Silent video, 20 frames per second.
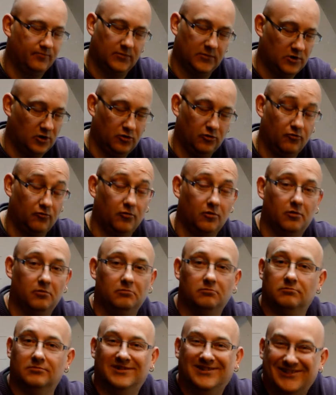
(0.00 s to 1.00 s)
you're wrong.
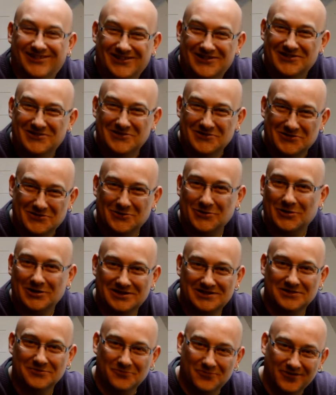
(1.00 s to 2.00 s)
Quite
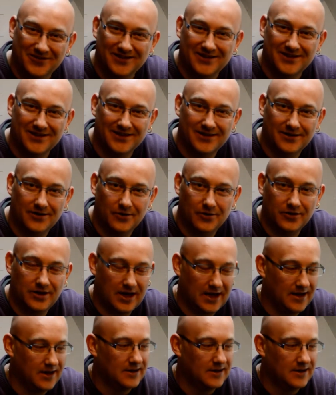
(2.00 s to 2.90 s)
simply. Okay,